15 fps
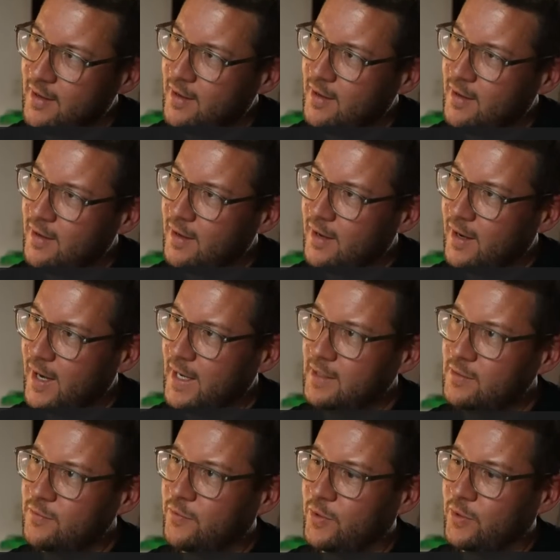height
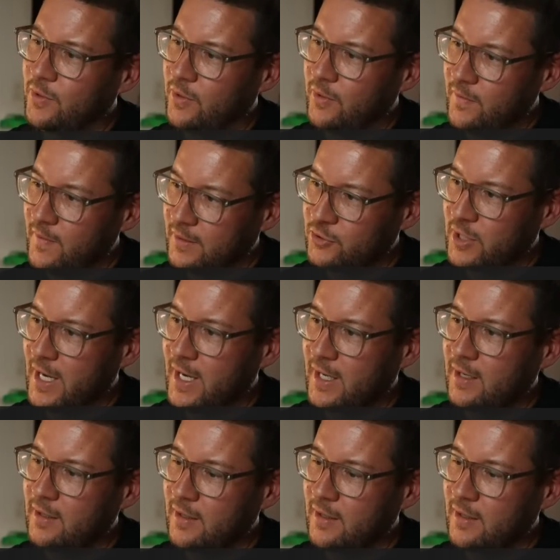for the track